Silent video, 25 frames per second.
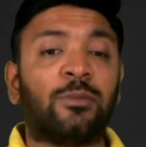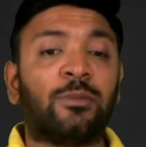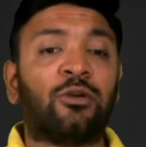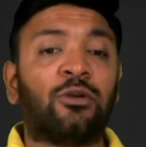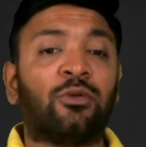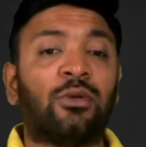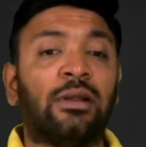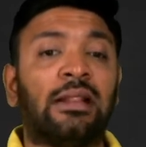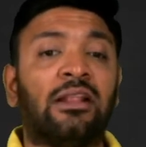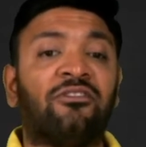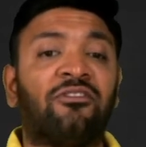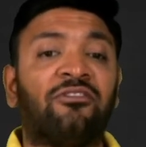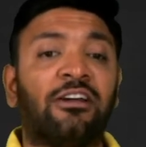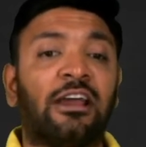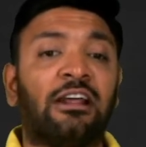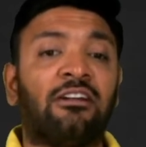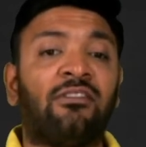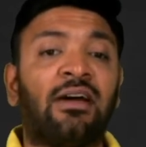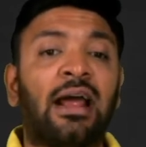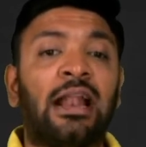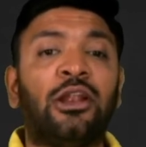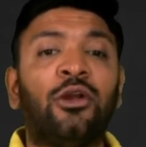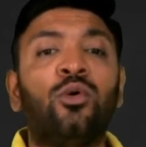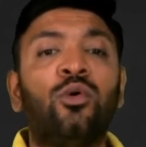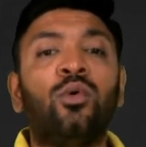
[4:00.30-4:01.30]
between the fair
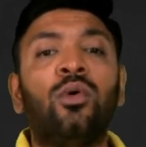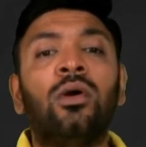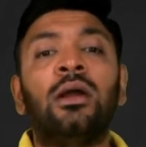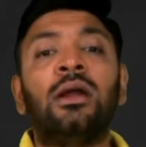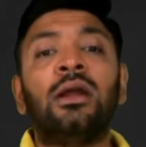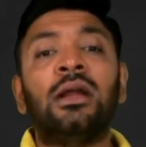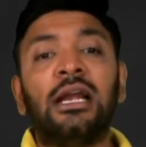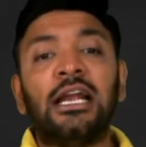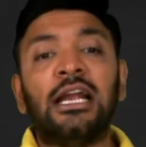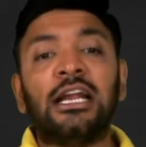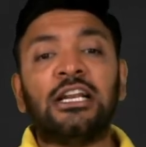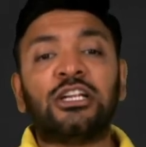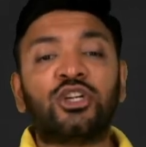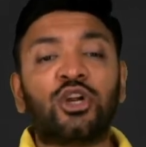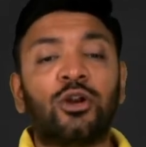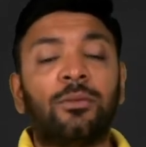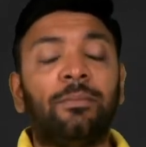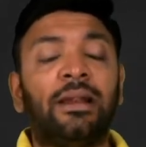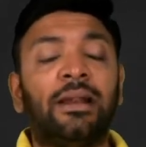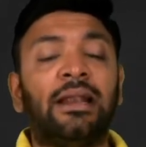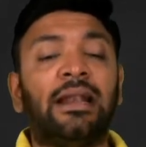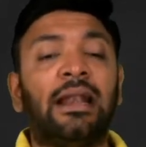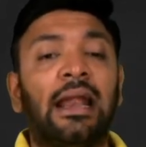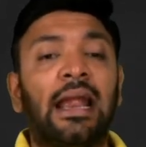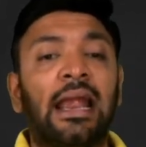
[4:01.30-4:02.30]
value, it should
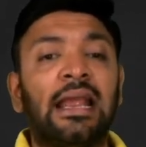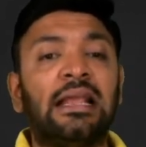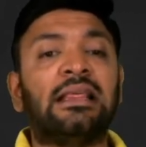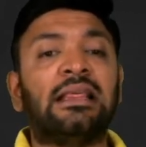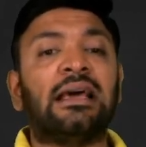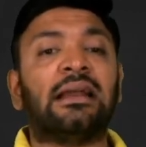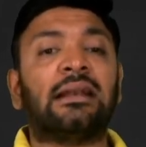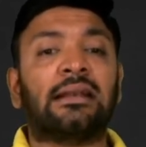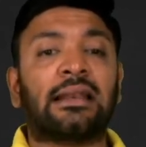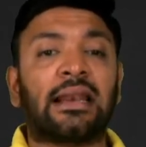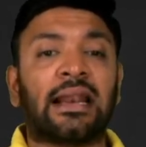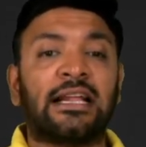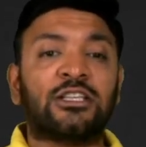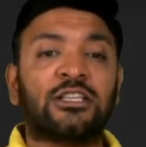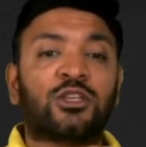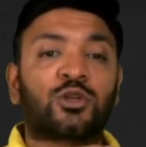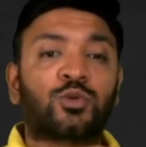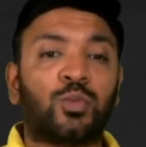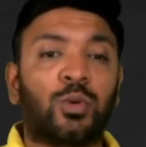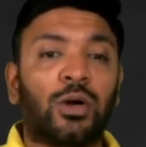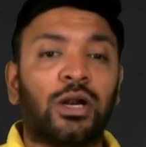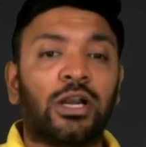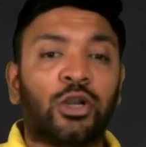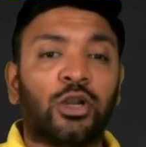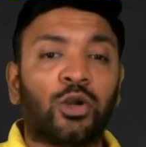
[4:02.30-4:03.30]
be either
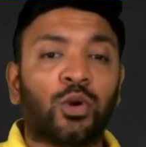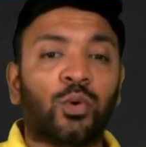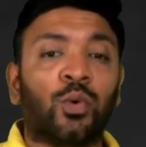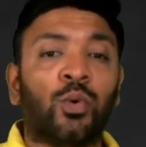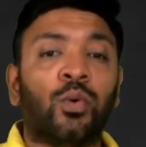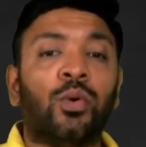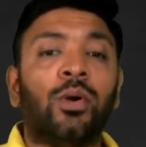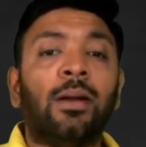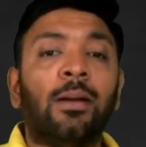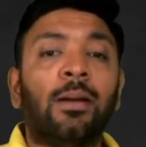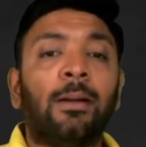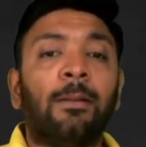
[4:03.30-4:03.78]
transferred to